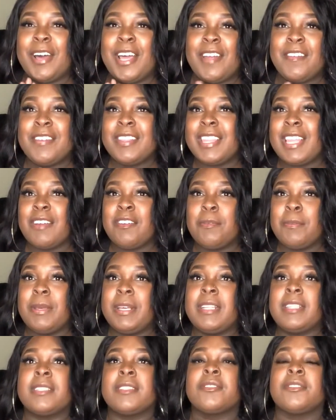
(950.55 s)
Everything will be
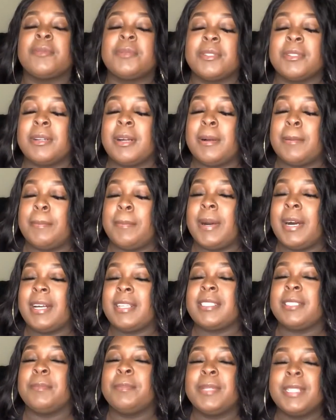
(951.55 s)
in the description
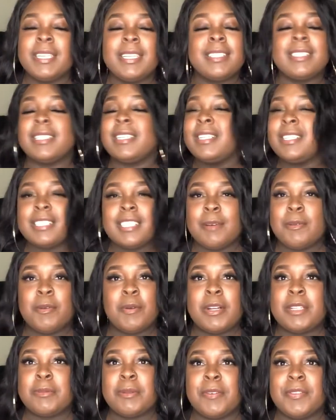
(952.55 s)
box. And please, anytime you
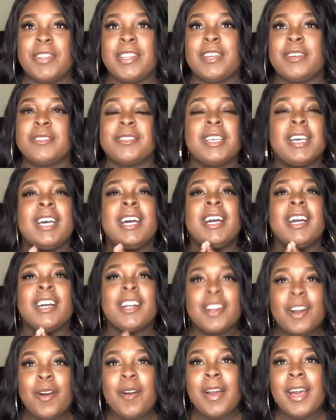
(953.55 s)
watch my videos,
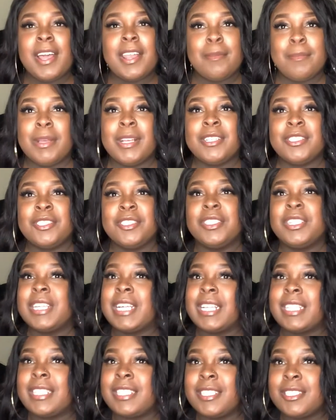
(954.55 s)
go ahead and make sure you look
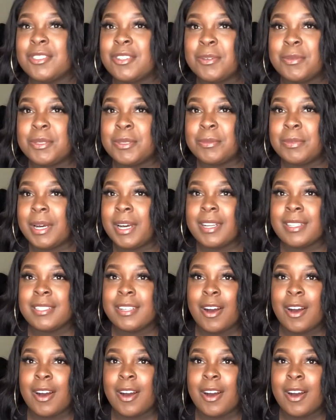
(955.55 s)
at the description box.